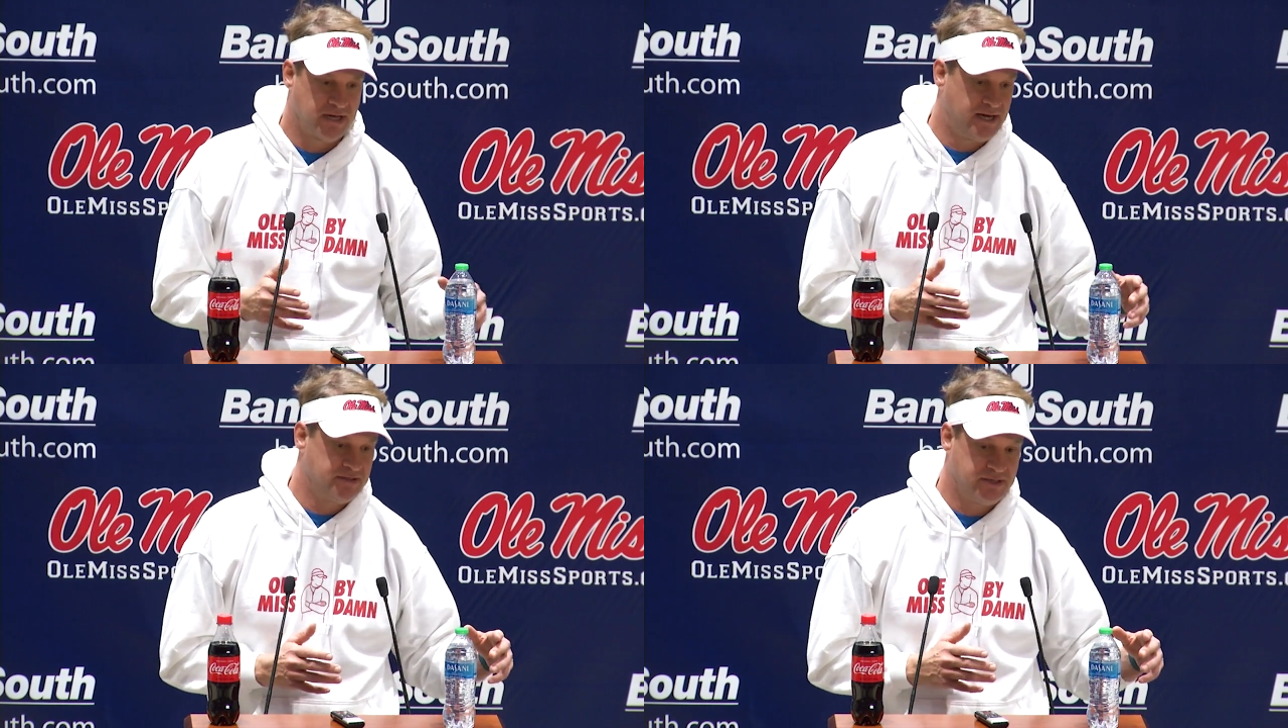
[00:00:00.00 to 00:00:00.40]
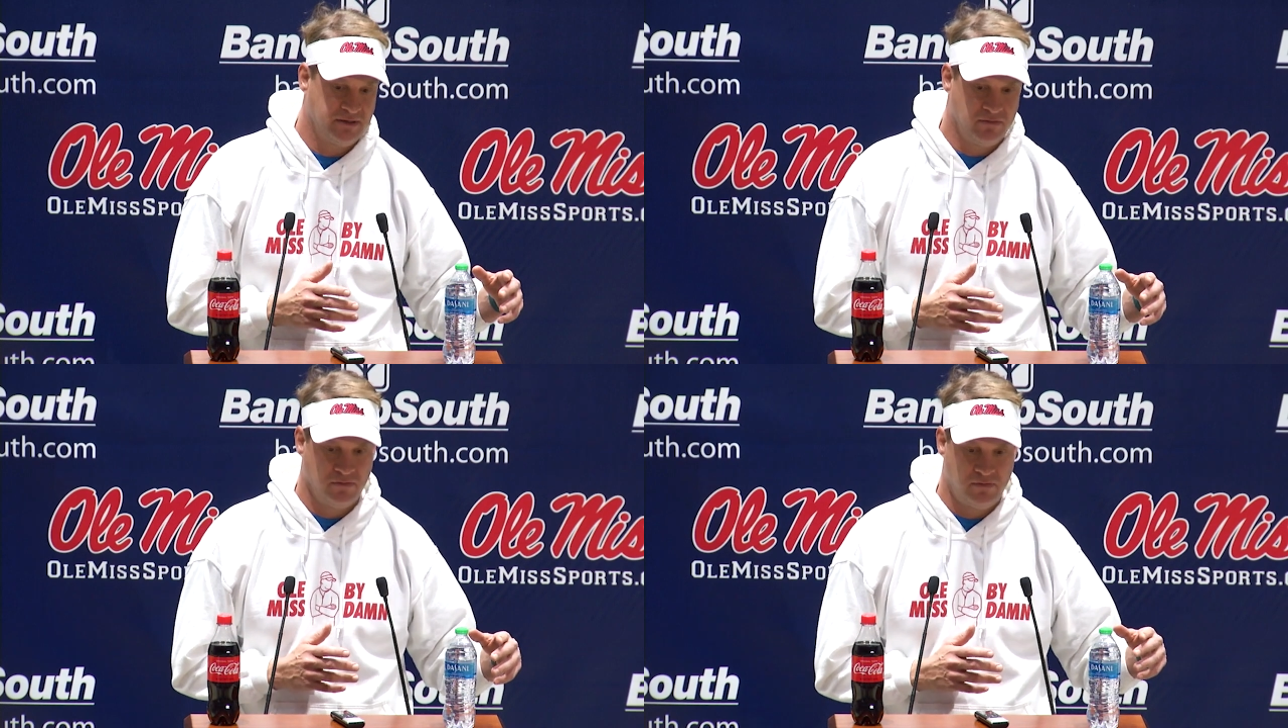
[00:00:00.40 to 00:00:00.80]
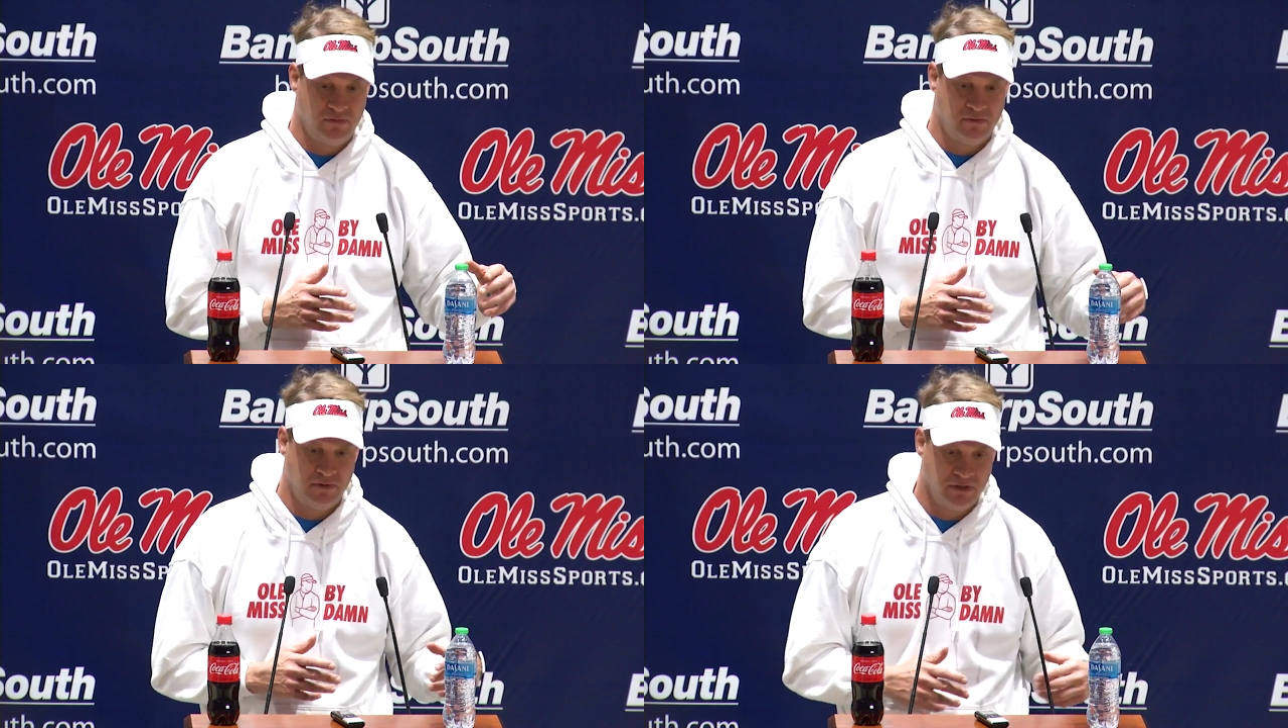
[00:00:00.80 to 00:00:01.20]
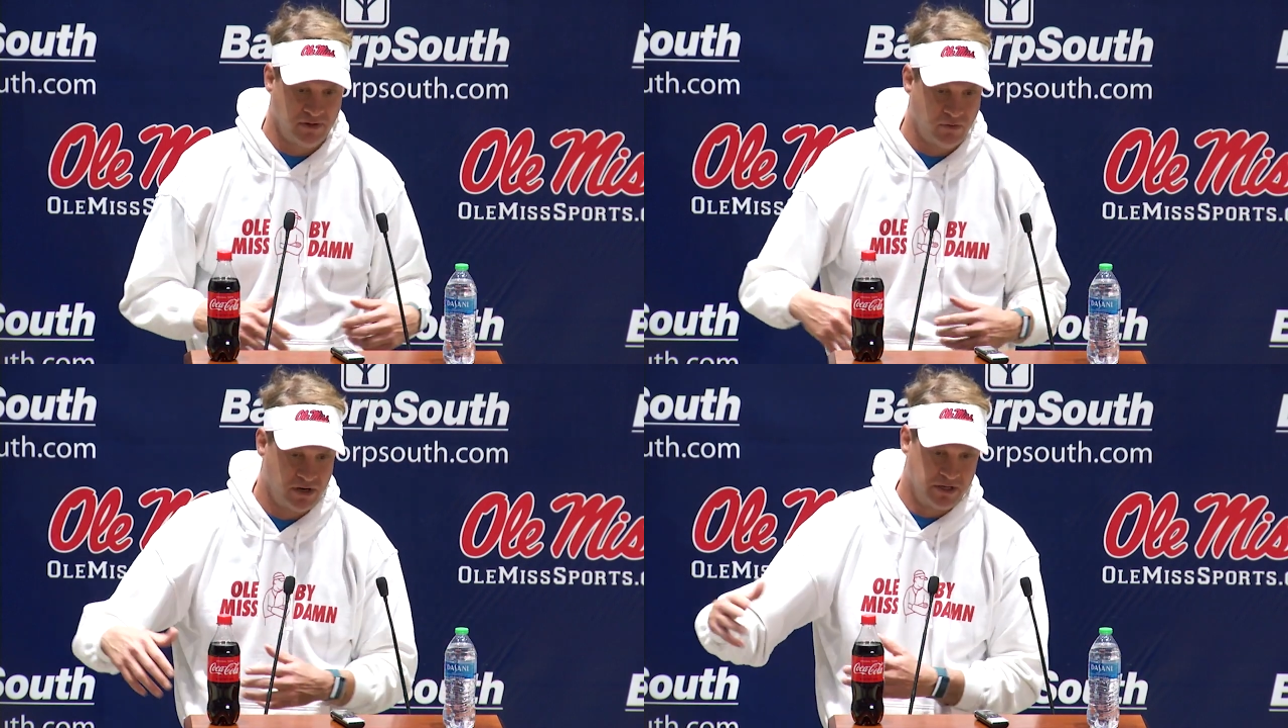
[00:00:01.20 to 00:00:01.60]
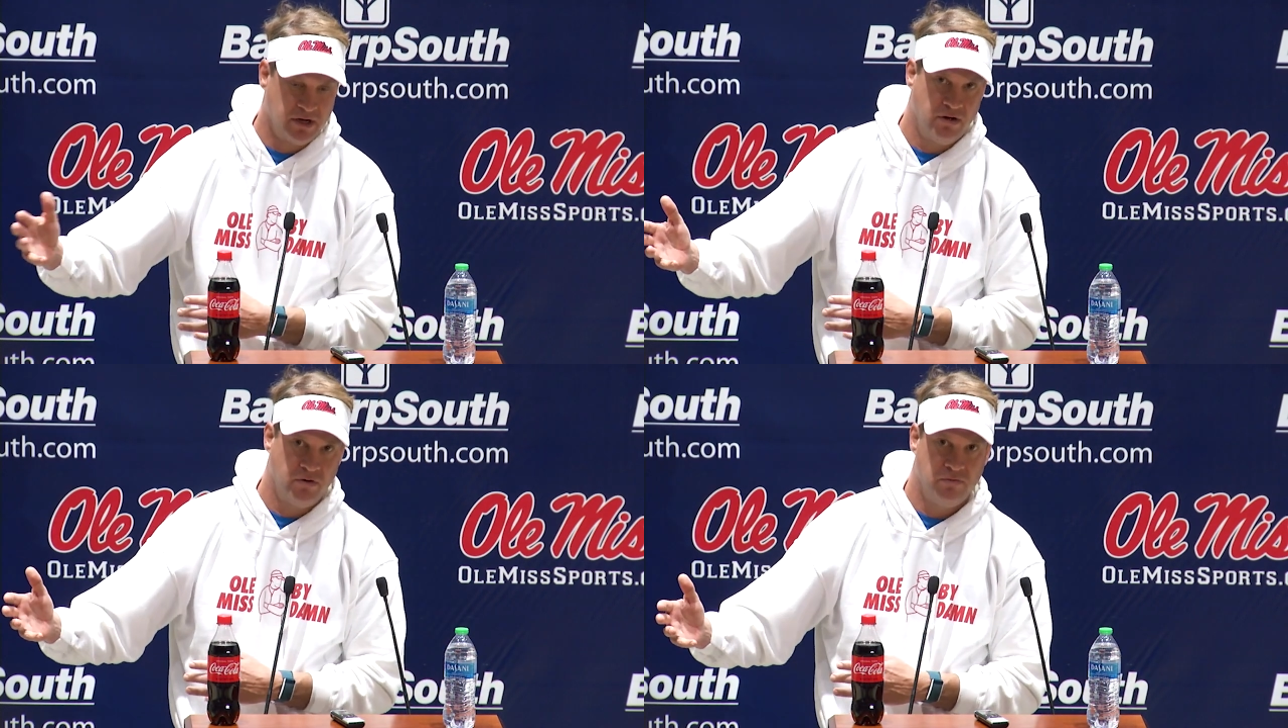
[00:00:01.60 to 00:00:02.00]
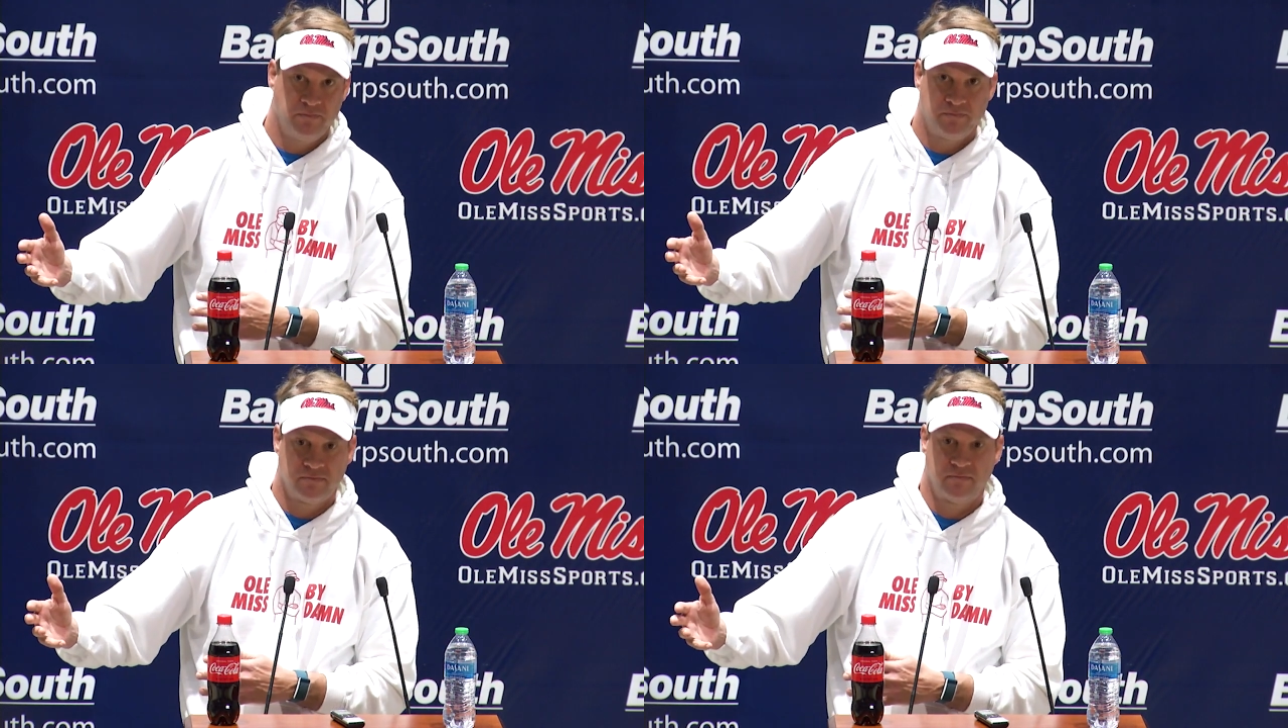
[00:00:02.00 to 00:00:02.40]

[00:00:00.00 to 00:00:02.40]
guys that, you know, they want to go,